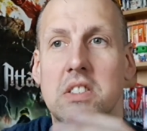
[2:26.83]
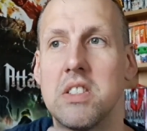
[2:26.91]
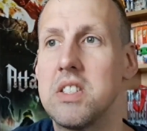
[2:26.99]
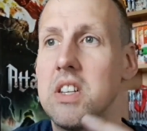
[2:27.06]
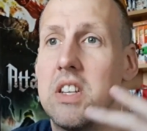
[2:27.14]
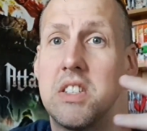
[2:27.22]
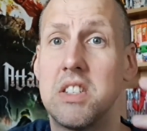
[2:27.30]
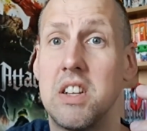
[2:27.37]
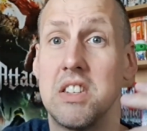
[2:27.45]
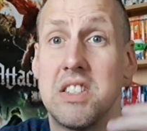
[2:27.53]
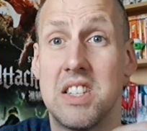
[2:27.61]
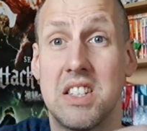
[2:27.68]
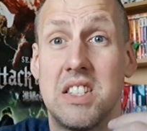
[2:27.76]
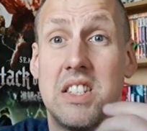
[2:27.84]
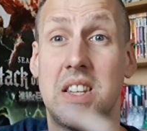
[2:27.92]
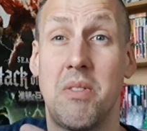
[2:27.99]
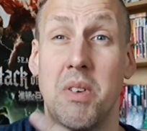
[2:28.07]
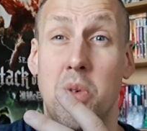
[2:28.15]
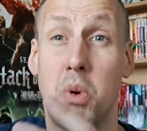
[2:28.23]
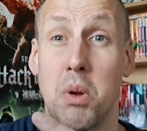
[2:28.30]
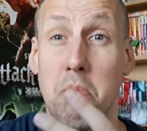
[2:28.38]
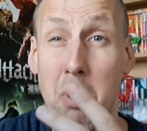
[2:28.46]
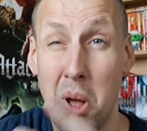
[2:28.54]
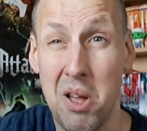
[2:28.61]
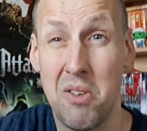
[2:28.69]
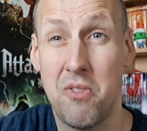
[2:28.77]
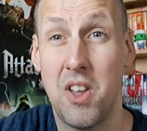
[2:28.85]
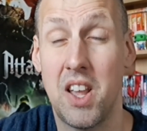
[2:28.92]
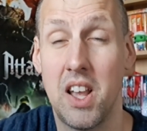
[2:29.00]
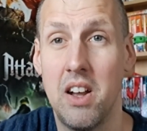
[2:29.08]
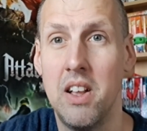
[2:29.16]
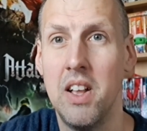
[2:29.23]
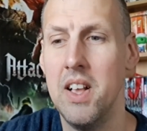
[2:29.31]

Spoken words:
So this is like 60-70 quid per figure.